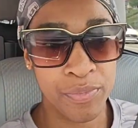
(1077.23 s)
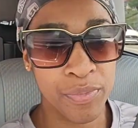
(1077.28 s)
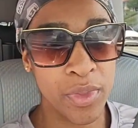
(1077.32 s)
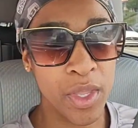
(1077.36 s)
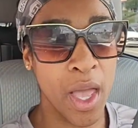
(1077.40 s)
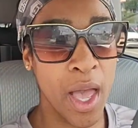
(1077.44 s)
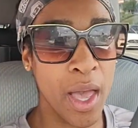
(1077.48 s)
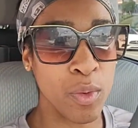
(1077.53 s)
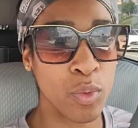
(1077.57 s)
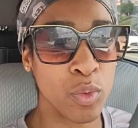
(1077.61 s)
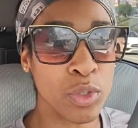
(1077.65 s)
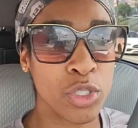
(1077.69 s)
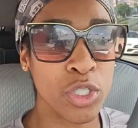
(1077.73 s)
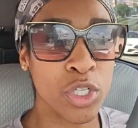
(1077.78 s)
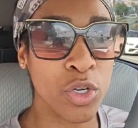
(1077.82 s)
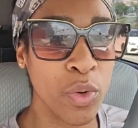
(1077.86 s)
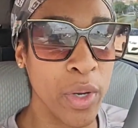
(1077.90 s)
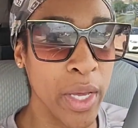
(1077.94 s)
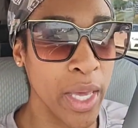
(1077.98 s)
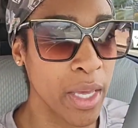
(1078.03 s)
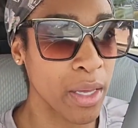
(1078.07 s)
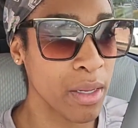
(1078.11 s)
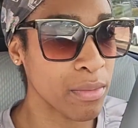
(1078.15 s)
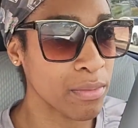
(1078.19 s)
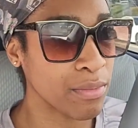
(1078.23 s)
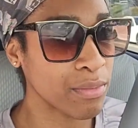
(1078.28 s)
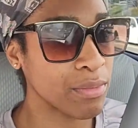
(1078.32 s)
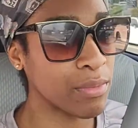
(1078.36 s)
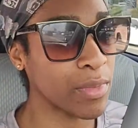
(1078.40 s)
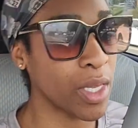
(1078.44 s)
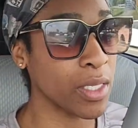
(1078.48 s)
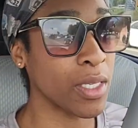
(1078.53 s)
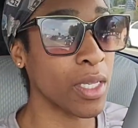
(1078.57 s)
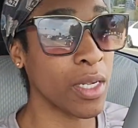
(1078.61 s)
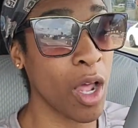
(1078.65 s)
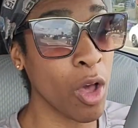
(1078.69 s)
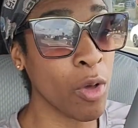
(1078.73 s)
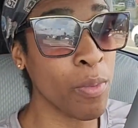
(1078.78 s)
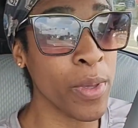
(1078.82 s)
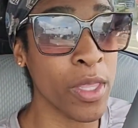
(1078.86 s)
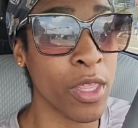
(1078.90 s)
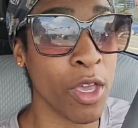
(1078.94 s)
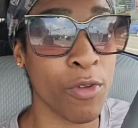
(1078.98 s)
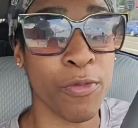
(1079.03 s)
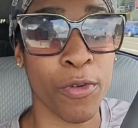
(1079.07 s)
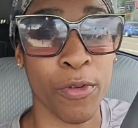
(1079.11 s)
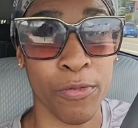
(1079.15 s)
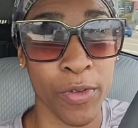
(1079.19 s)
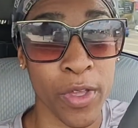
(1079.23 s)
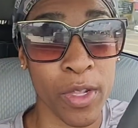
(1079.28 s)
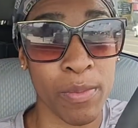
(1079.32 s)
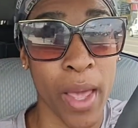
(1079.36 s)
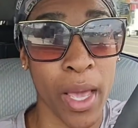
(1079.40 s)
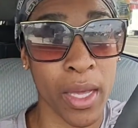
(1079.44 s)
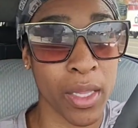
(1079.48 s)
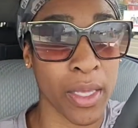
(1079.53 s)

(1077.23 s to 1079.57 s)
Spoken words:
I will do it. I said, I'll be there for feedback.